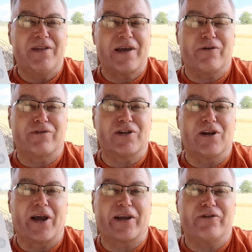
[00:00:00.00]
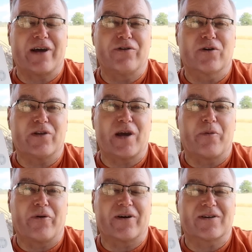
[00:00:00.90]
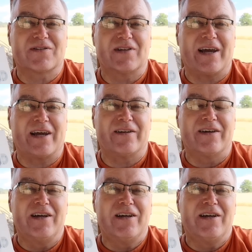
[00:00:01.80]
They would obviously like you to have a look at their products and